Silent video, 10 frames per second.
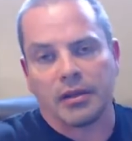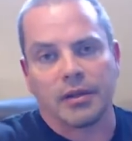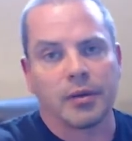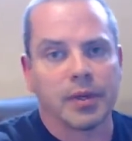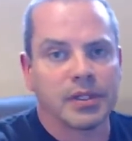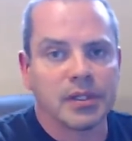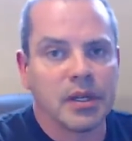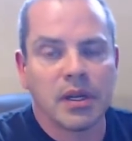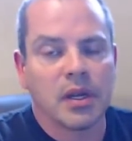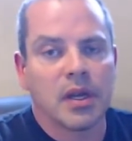You know, it's
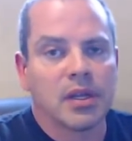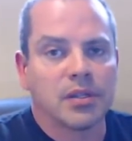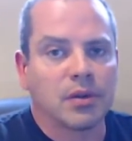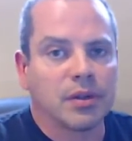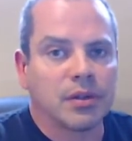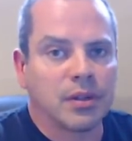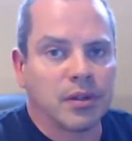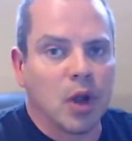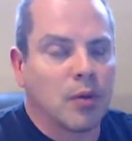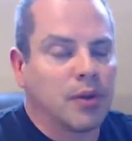so
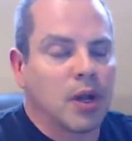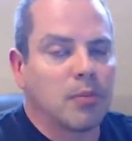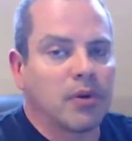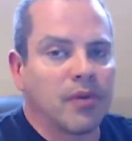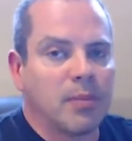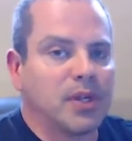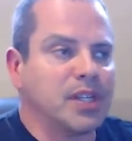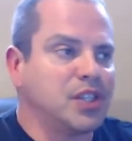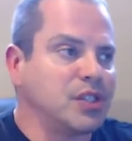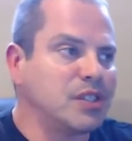the, the number of
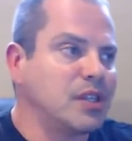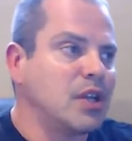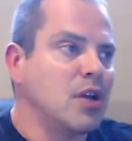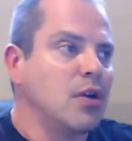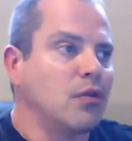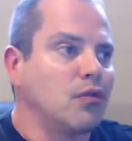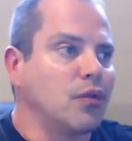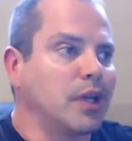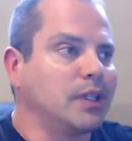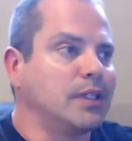repetitions
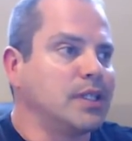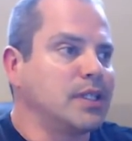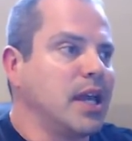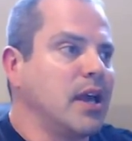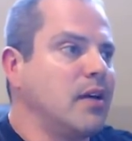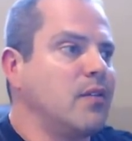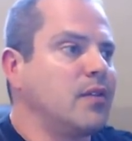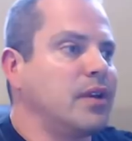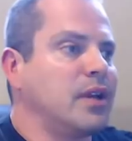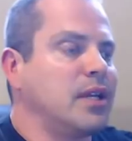really doesn't have
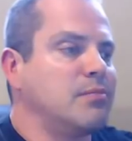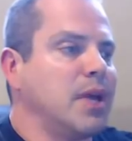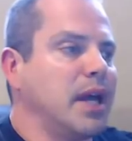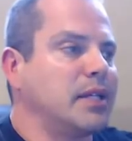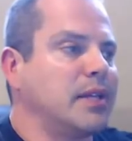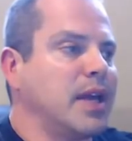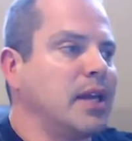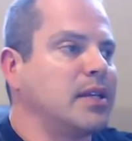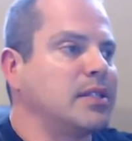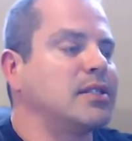a, an impact on
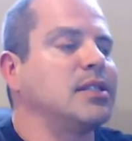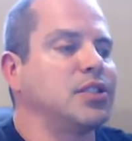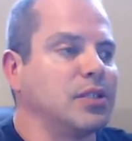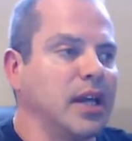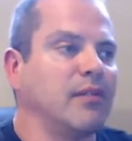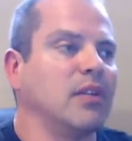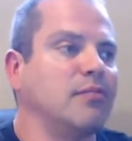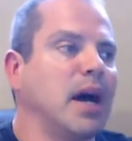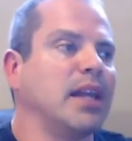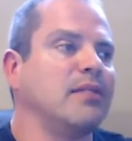that. It's it's your level
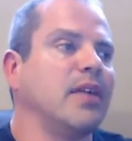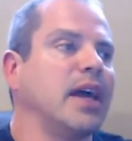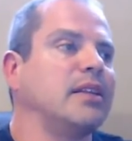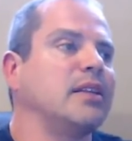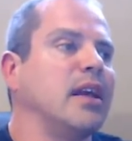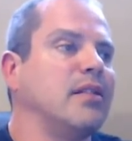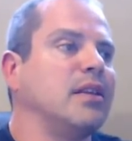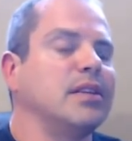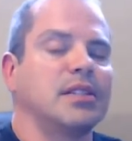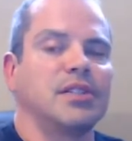of body fat, and
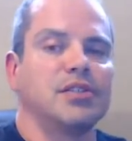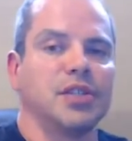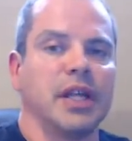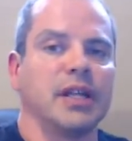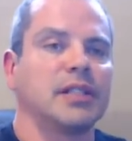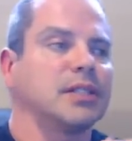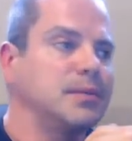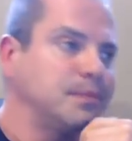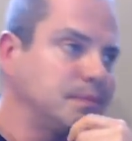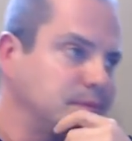then it's your genetics.